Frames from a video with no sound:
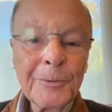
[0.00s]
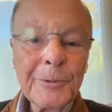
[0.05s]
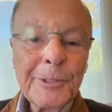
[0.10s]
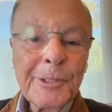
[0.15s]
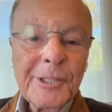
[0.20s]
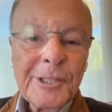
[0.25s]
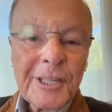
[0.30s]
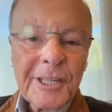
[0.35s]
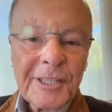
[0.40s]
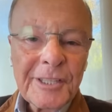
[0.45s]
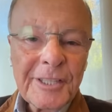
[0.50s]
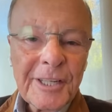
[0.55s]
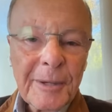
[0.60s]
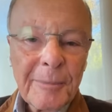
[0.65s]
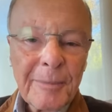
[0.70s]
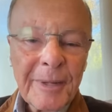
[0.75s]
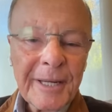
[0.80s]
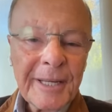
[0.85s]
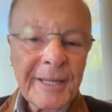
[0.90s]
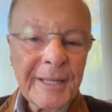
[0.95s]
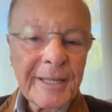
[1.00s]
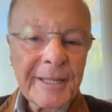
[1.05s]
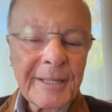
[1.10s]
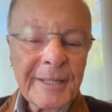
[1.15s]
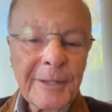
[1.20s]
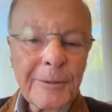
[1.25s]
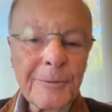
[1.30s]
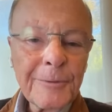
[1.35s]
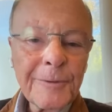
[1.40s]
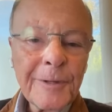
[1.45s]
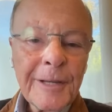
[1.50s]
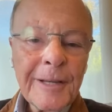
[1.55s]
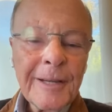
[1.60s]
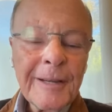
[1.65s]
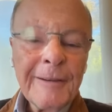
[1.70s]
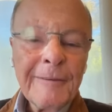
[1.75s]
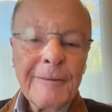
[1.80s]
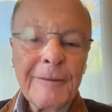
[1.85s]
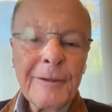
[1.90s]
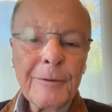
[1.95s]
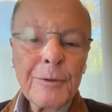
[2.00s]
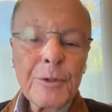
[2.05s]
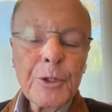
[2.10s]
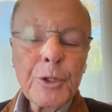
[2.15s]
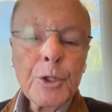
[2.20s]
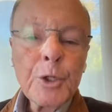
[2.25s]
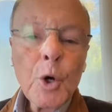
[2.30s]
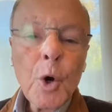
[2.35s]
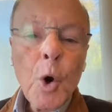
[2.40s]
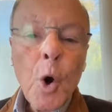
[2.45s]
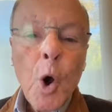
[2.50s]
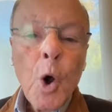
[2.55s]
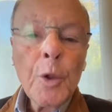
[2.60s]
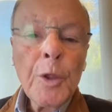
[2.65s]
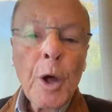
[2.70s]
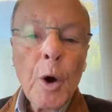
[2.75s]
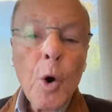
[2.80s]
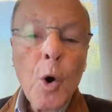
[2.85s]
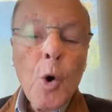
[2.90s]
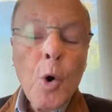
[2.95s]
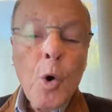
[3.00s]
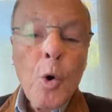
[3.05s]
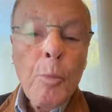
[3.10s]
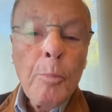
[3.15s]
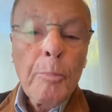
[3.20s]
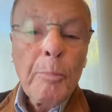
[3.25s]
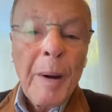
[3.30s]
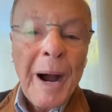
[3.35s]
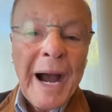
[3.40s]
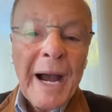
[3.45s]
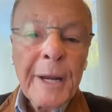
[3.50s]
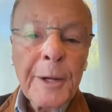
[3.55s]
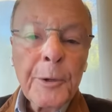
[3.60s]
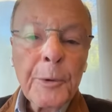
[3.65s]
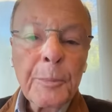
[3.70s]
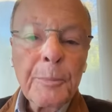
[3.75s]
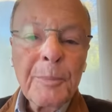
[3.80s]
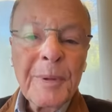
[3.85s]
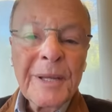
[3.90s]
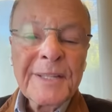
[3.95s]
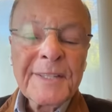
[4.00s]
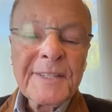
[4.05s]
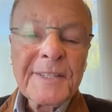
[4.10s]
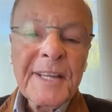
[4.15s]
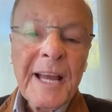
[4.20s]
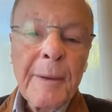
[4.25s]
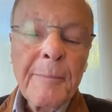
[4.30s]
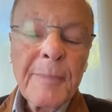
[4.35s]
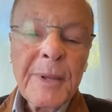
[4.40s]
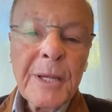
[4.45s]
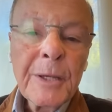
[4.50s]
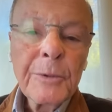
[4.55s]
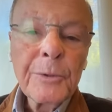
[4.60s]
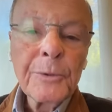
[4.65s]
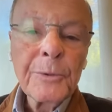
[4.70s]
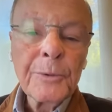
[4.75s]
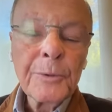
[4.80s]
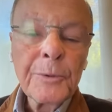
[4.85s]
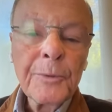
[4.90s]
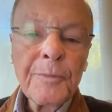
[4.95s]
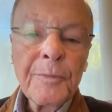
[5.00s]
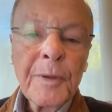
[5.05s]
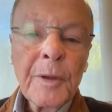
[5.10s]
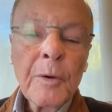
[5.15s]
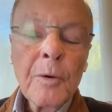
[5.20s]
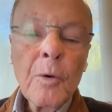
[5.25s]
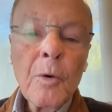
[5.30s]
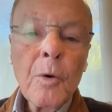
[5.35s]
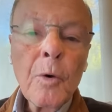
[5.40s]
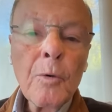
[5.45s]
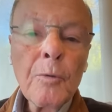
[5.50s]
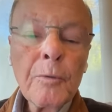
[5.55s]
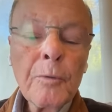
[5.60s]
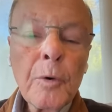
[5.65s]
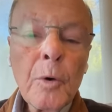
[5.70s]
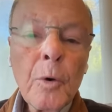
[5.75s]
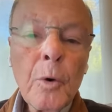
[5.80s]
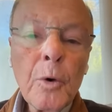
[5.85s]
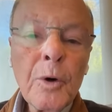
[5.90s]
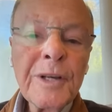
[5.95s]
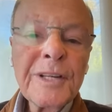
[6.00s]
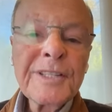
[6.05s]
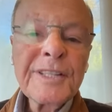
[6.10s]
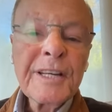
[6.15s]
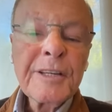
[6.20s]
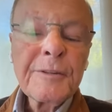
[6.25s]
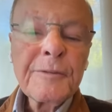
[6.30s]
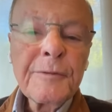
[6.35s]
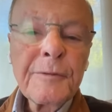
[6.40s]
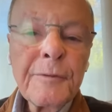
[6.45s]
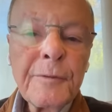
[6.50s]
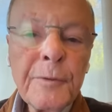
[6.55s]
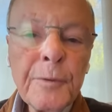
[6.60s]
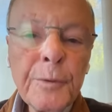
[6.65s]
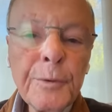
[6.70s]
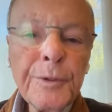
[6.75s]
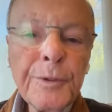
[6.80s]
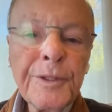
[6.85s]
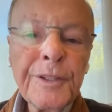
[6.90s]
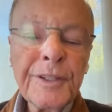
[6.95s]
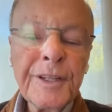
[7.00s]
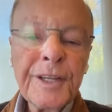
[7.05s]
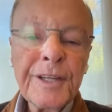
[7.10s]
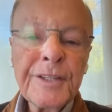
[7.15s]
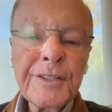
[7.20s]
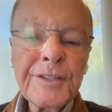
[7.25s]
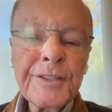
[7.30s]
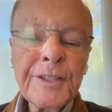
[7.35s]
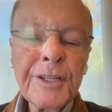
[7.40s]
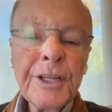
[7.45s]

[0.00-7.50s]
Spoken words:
with the day of tomorrow, so that you are not going to be occupy your thoughts with